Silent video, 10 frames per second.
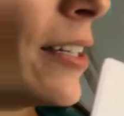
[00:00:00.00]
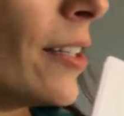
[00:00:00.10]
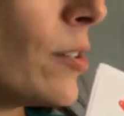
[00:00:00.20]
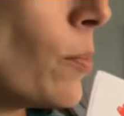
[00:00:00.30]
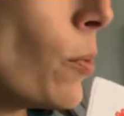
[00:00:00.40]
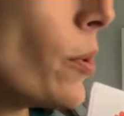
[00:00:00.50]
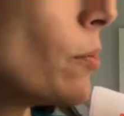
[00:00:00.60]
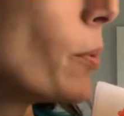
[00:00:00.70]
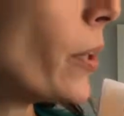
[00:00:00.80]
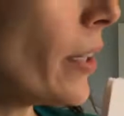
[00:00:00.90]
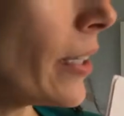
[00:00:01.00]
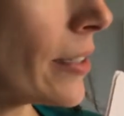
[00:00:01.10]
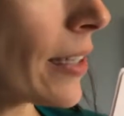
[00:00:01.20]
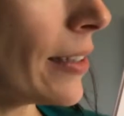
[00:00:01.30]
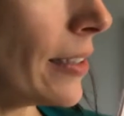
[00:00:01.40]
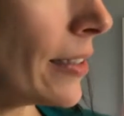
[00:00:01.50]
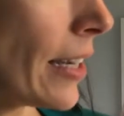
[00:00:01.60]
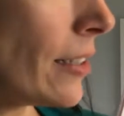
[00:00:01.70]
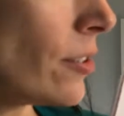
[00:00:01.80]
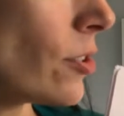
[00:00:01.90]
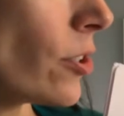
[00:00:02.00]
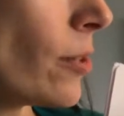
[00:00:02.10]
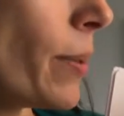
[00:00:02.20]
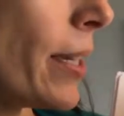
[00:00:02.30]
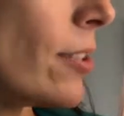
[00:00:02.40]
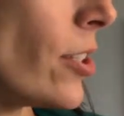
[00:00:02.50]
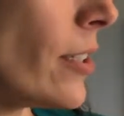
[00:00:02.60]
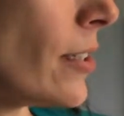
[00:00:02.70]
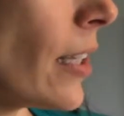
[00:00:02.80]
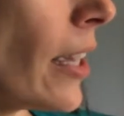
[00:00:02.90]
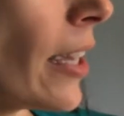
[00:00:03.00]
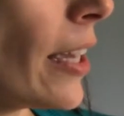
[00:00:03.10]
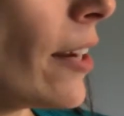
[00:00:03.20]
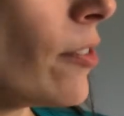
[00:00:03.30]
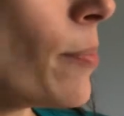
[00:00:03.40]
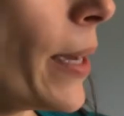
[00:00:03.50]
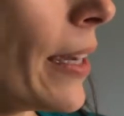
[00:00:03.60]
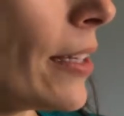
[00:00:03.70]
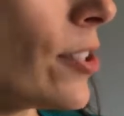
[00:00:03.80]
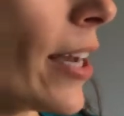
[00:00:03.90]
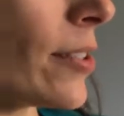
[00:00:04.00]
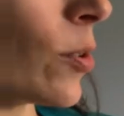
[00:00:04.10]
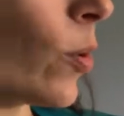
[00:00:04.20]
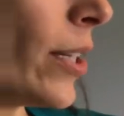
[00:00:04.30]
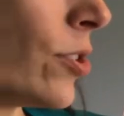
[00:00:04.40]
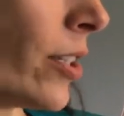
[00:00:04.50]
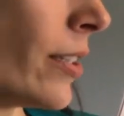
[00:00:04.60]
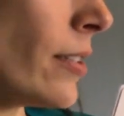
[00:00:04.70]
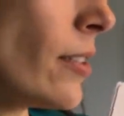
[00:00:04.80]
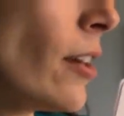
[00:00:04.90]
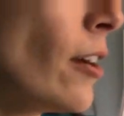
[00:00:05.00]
Now it's a board book and it's got these nice sturdy pages and every page has questions.